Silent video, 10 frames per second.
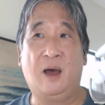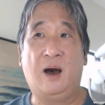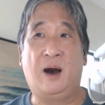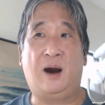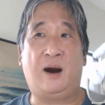
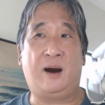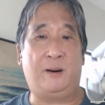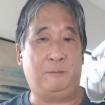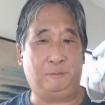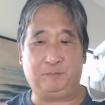
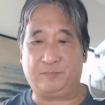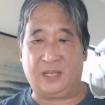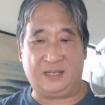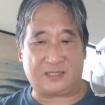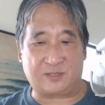Um,
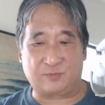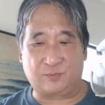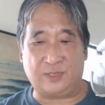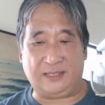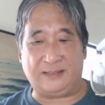it's
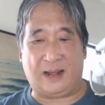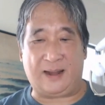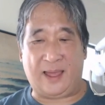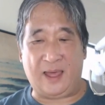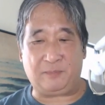really not
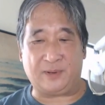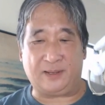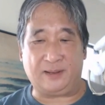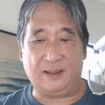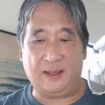
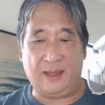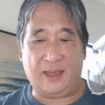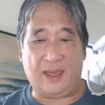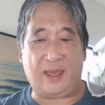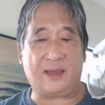happening
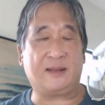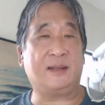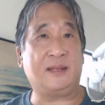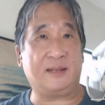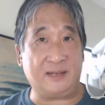and
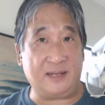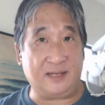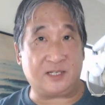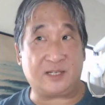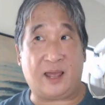it
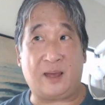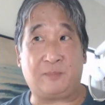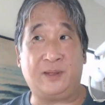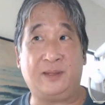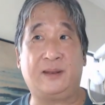needs to
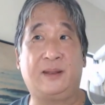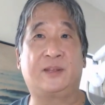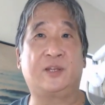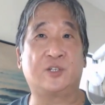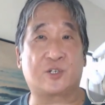happen.
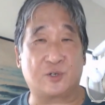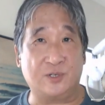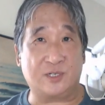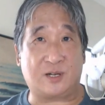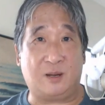The
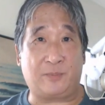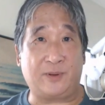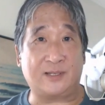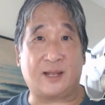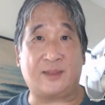insurance
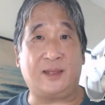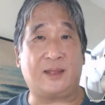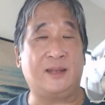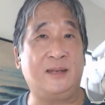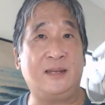companies, I think,
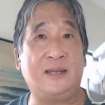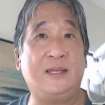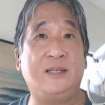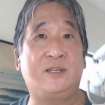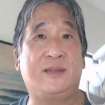
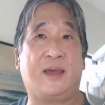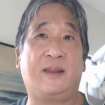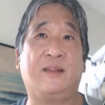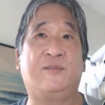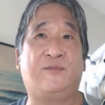need to get
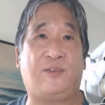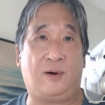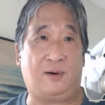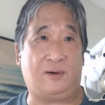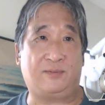
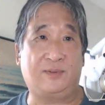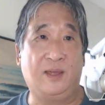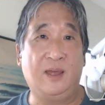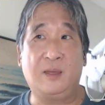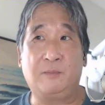involved
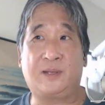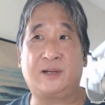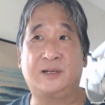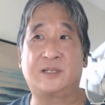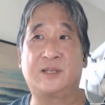
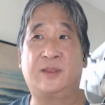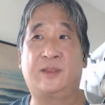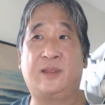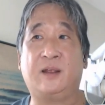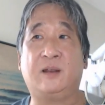because
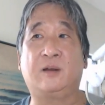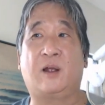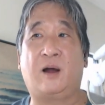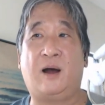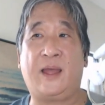they're
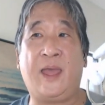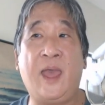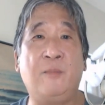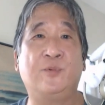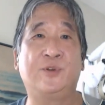
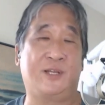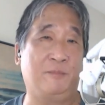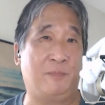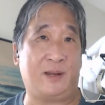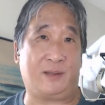hemorrhaging
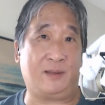money